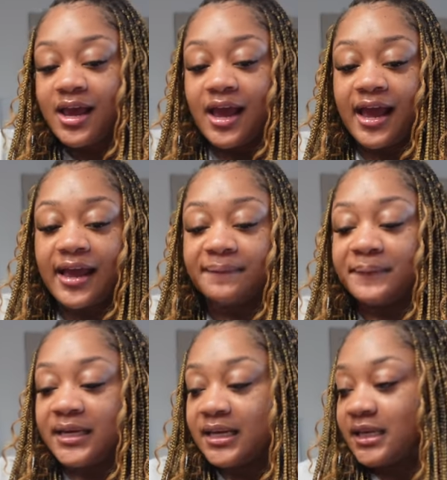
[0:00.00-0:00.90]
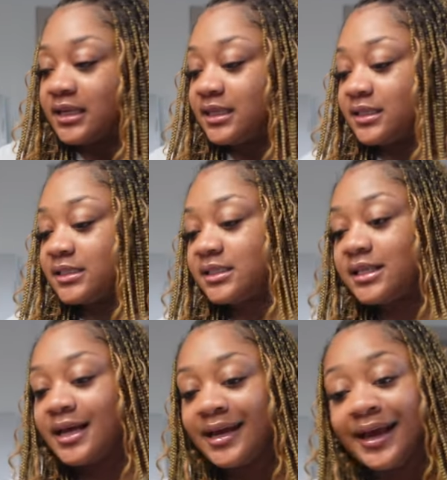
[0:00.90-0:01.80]
I had meetings,
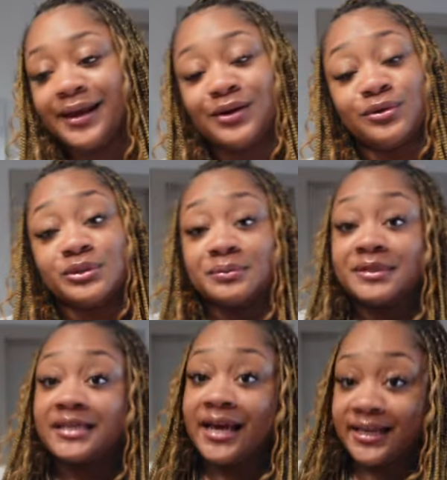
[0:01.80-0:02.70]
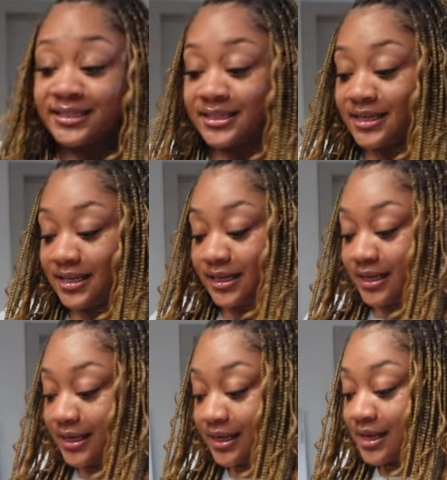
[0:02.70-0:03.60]
had to do some testing,
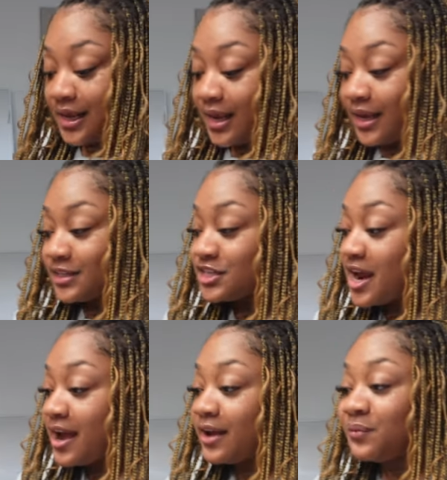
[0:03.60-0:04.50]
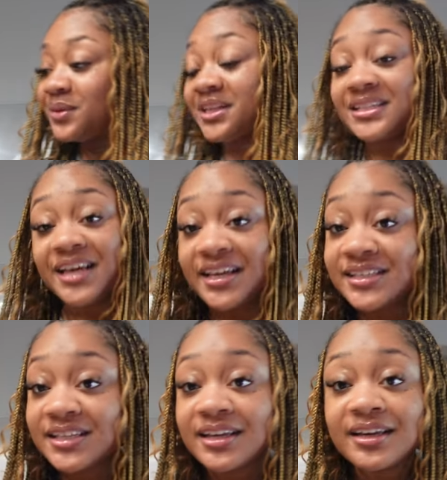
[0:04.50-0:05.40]
and with the
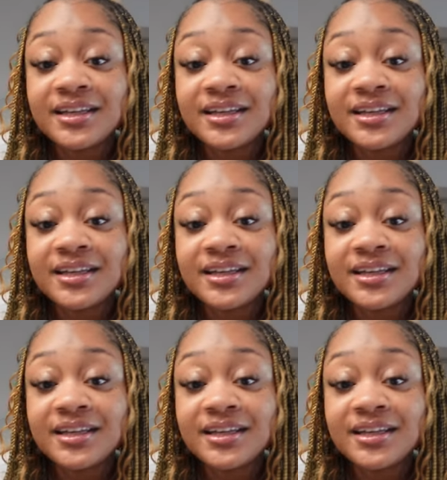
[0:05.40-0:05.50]
testing,